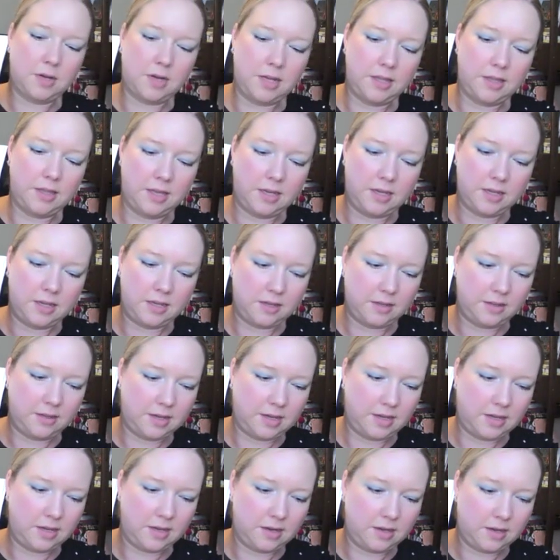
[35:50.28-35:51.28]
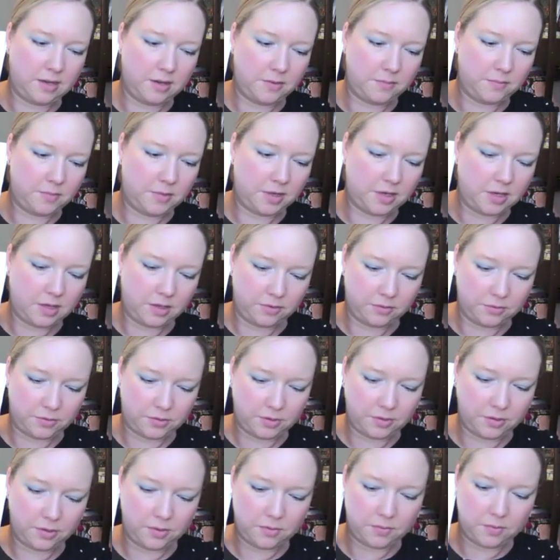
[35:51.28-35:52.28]
I think that the colors
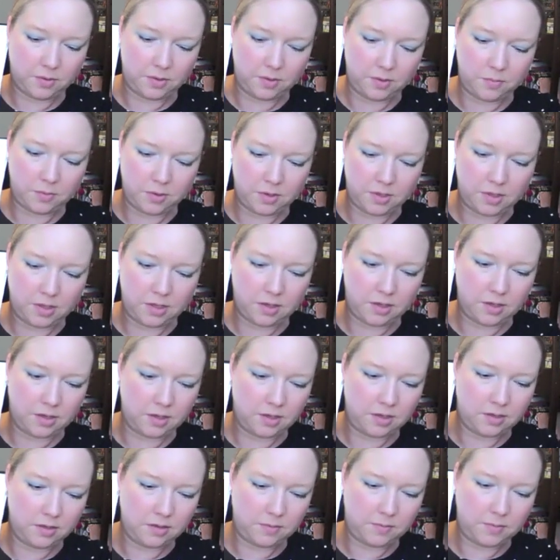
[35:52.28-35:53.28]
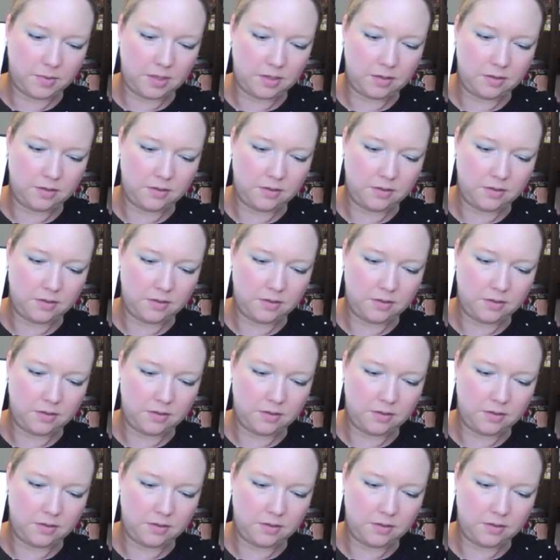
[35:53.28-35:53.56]
will look really pretty on it.